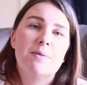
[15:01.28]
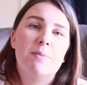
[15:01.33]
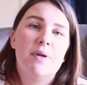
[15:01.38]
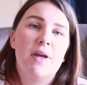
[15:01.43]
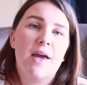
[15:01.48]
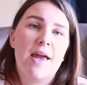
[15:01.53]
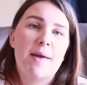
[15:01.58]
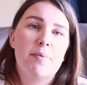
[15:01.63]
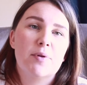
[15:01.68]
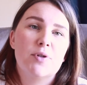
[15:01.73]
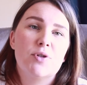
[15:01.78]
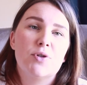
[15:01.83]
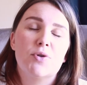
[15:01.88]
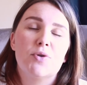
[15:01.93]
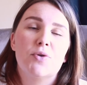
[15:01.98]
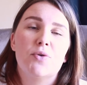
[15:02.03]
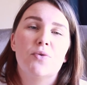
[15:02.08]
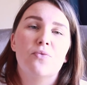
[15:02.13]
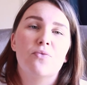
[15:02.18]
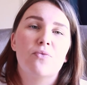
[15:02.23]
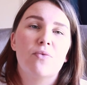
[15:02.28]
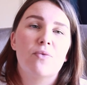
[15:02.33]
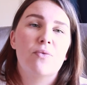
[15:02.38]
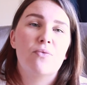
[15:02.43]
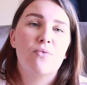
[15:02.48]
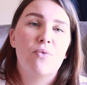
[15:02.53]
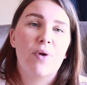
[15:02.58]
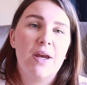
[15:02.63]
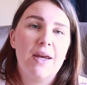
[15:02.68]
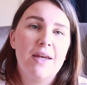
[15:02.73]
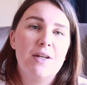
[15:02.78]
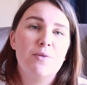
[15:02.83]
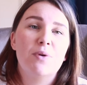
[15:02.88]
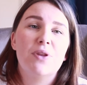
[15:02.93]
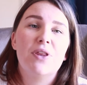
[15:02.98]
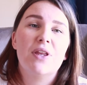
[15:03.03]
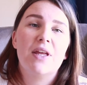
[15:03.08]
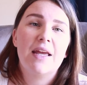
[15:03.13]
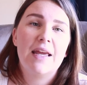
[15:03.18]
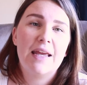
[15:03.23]
to be able to read
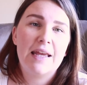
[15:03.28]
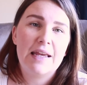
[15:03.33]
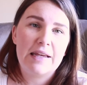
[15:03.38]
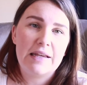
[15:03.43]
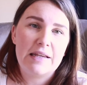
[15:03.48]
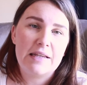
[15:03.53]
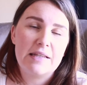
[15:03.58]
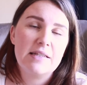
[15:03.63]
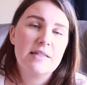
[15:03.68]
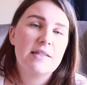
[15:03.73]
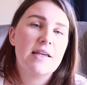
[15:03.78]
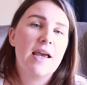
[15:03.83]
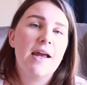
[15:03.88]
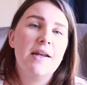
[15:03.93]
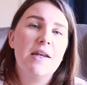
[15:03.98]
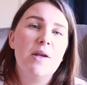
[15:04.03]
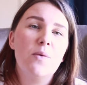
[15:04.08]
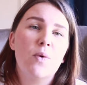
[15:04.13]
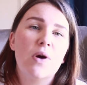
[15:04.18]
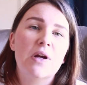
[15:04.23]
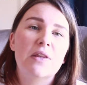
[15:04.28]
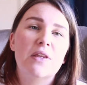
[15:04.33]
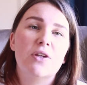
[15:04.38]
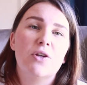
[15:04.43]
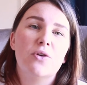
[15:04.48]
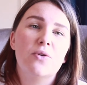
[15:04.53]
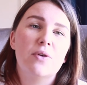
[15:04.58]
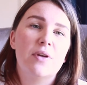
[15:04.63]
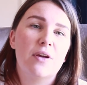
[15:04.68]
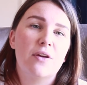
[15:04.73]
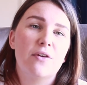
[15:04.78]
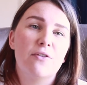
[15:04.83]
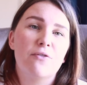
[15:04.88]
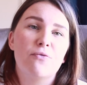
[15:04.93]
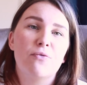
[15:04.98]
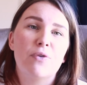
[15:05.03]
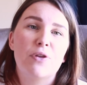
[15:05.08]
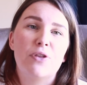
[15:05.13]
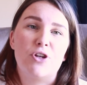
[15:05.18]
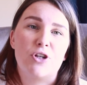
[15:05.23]
with ease any word that you
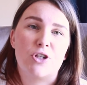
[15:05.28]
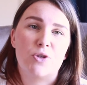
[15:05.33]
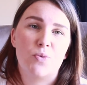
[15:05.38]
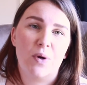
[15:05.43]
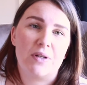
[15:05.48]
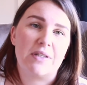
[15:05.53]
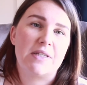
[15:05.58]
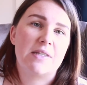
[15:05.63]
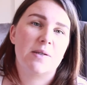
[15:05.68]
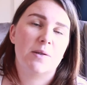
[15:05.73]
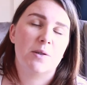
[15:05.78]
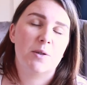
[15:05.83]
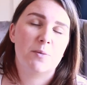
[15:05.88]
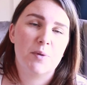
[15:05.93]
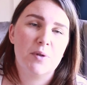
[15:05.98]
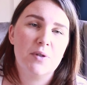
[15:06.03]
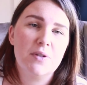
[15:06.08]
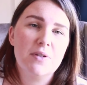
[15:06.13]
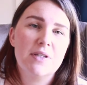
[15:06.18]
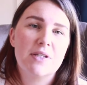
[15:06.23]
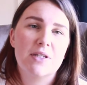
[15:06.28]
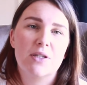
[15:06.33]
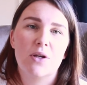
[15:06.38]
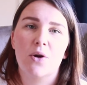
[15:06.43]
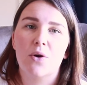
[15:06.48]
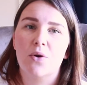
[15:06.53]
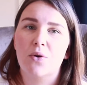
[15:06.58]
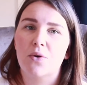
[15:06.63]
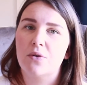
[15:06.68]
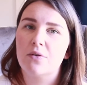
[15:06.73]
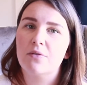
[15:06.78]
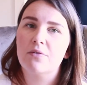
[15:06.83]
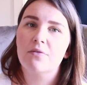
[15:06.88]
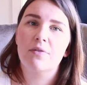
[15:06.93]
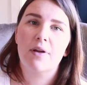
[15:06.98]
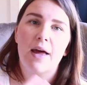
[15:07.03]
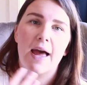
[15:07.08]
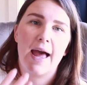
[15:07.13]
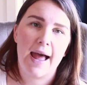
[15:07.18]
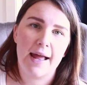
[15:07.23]
give with just one syllable, so
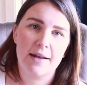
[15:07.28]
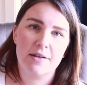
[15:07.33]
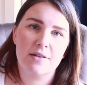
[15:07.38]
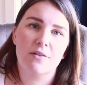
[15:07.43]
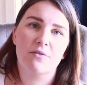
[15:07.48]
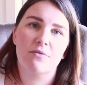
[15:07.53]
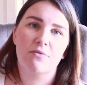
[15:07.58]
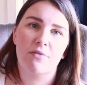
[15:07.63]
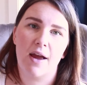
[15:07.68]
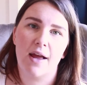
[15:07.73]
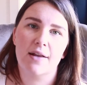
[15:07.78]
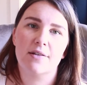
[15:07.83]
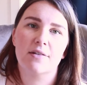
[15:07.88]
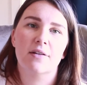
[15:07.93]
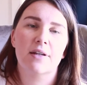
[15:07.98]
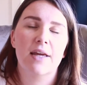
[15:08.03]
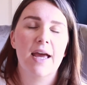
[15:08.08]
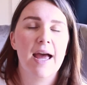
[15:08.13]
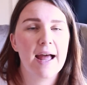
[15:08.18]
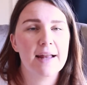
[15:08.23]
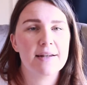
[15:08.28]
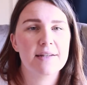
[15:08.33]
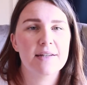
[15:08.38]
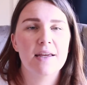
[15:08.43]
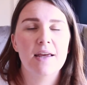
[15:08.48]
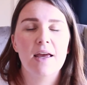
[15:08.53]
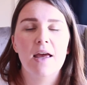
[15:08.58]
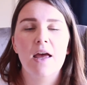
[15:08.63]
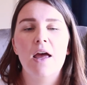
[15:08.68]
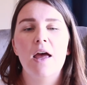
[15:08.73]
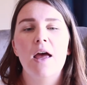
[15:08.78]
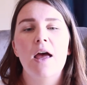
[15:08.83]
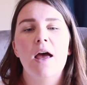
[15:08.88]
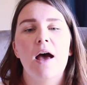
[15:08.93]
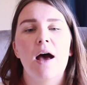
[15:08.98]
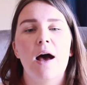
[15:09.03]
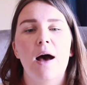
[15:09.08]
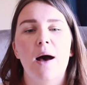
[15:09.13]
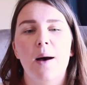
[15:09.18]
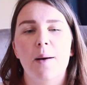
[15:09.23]
hat and rat and cat.
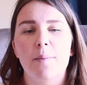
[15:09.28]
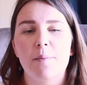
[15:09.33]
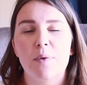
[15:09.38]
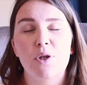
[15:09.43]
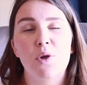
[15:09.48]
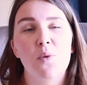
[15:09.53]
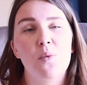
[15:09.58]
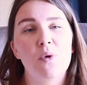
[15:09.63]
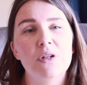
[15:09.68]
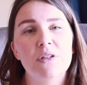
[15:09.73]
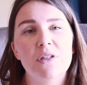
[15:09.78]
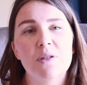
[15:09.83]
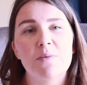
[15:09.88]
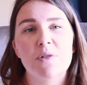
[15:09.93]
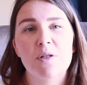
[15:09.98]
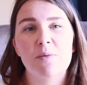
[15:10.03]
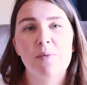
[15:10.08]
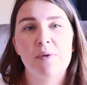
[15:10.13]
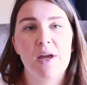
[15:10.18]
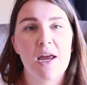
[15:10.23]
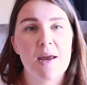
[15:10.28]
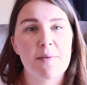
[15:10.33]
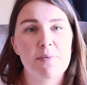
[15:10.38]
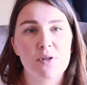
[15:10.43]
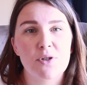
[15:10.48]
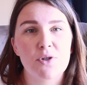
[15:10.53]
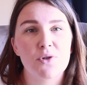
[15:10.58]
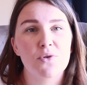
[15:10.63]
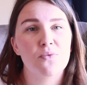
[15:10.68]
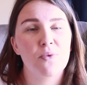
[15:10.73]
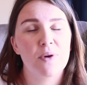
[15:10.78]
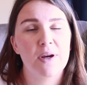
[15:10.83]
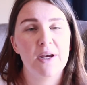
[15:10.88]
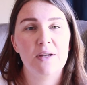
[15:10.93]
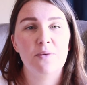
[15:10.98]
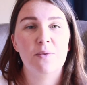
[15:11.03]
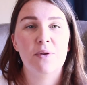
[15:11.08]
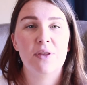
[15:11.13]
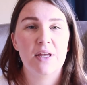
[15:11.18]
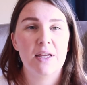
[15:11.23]
You want them to be able to
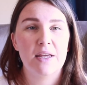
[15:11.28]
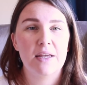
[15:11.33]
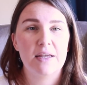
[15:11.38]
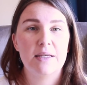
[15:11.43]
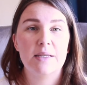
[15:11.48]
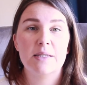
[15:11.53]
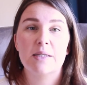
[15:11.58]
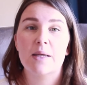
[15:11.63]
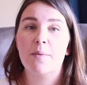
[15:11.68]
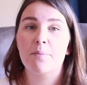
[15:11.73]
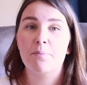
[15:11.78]
read with ease